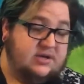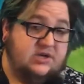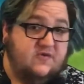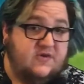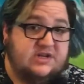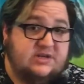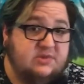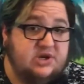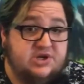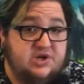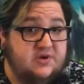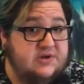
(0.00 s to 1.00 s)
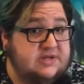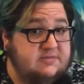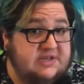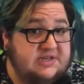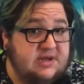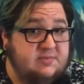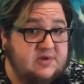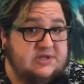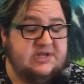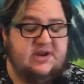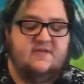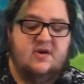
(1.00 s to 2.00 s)
So first I'm going to show you some
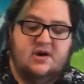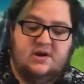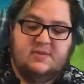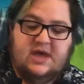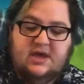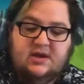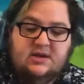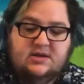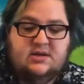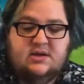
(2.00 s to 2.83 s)
examples that I've already made.